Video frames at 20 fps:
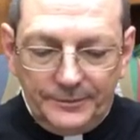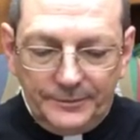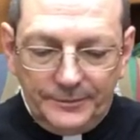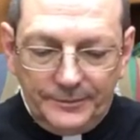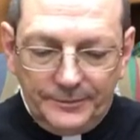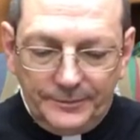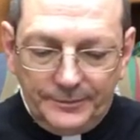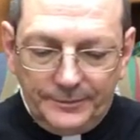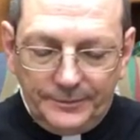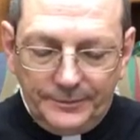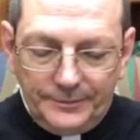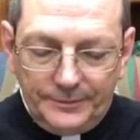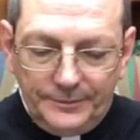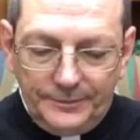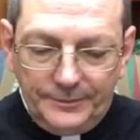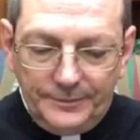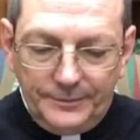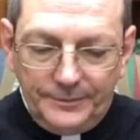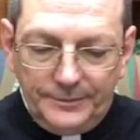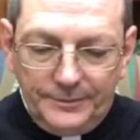
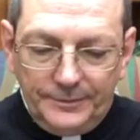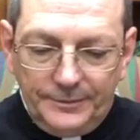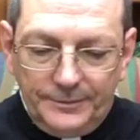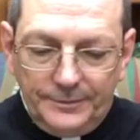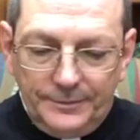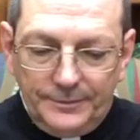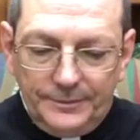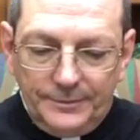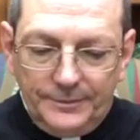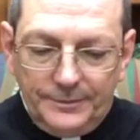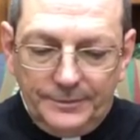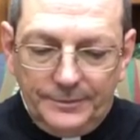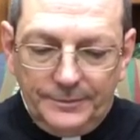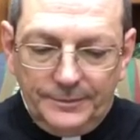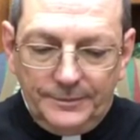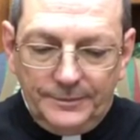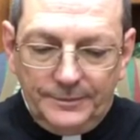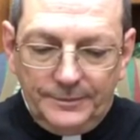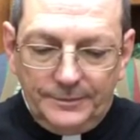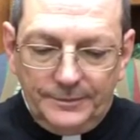
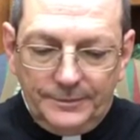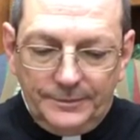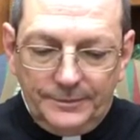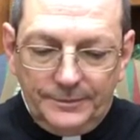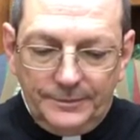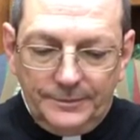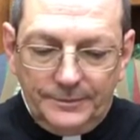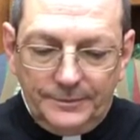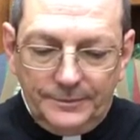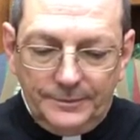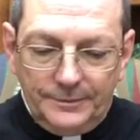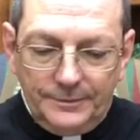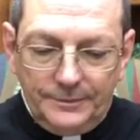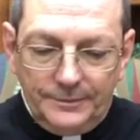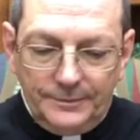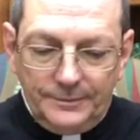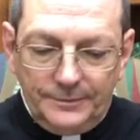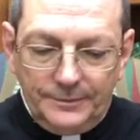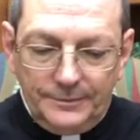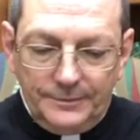
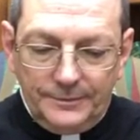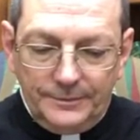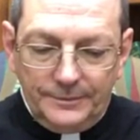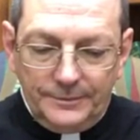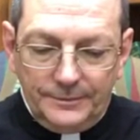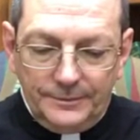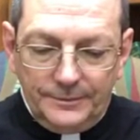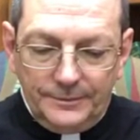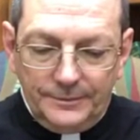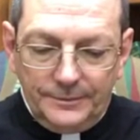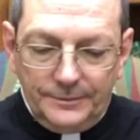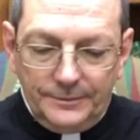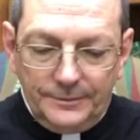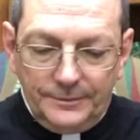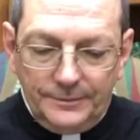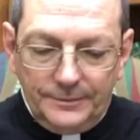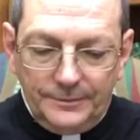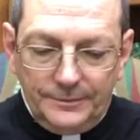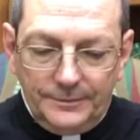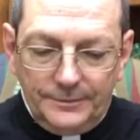No one is speaking in this clip.